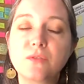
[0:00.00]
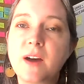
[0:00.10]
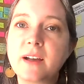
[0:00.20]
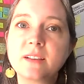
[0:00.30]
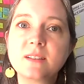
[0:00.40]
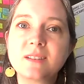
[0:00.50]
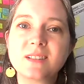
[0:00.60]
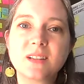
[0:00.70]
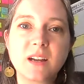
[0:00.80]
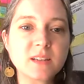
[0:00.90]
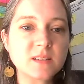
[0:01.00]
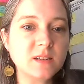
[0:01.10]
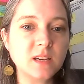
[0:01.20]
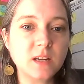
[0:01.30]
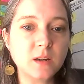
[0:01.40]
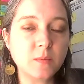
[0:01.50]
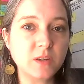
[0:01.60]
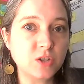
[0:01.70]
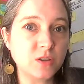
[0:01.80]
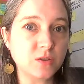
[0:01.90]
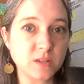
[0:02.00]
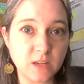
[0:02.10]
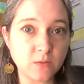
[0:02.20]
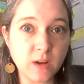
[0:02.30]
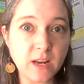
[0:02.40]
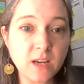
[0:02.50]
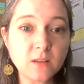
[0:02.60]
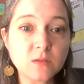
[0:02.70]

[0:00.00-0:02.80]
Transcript: But the violence does not exceed a PG-13 rating.